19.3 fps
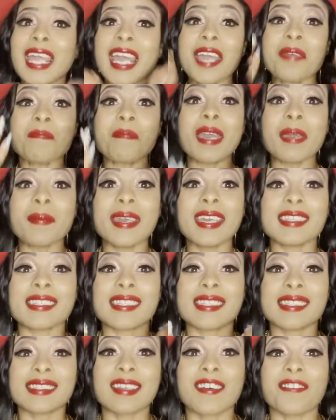Maybe it's
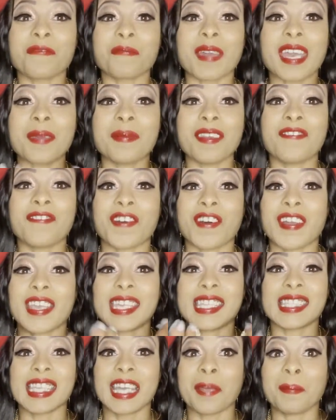the soft baby voice,
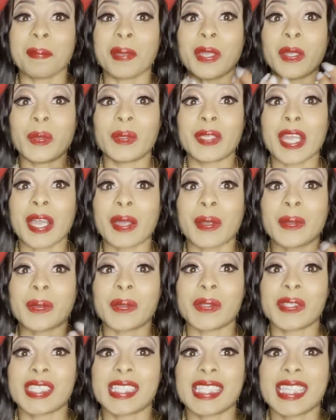but who knows?
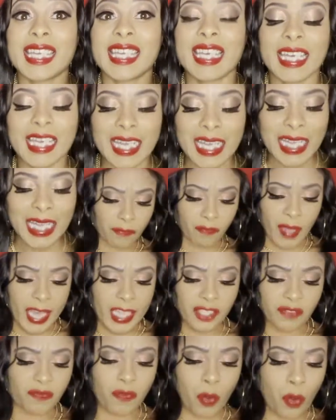
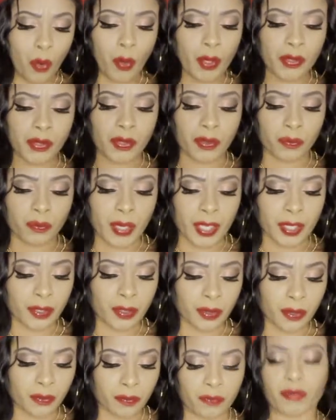Fast forward to the
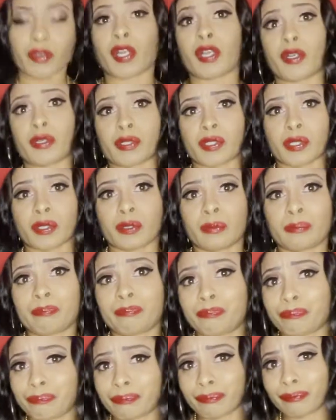regular rehearsal.
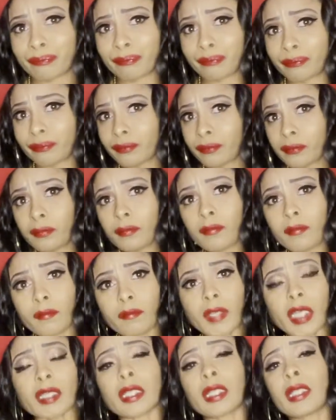
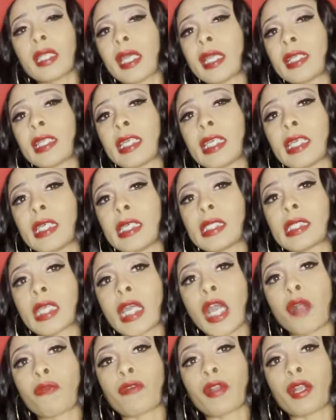The ladies
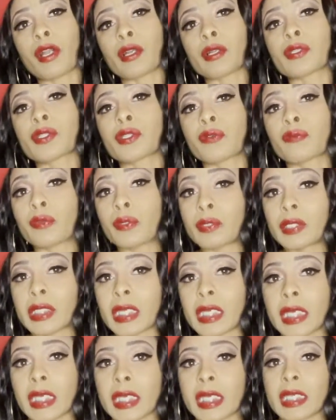rehearse the
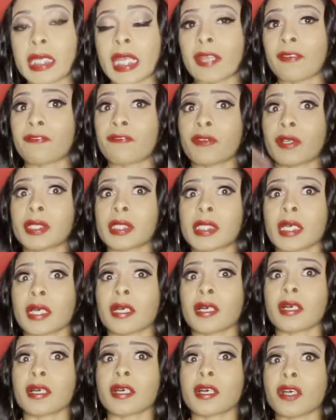routine in front
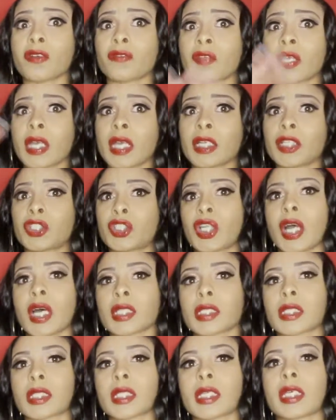of
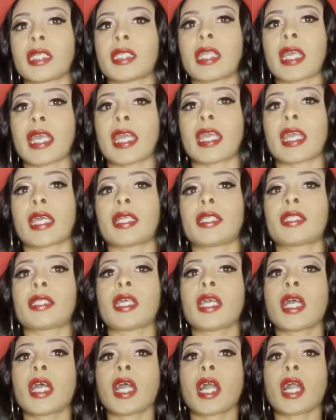Joseline and
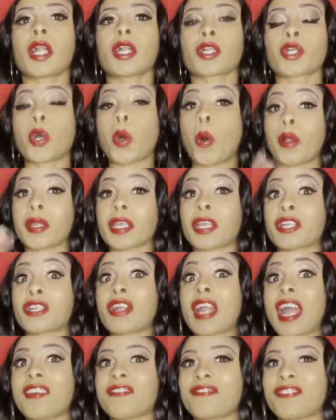her
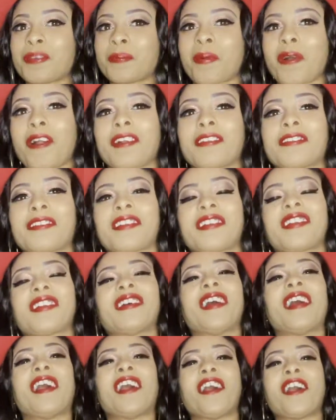choreography partner,
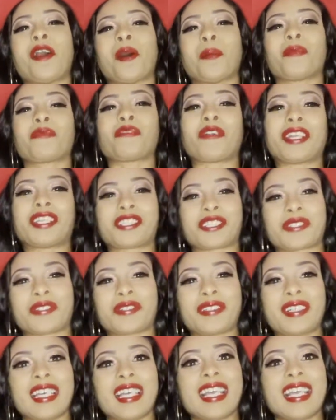Rachel.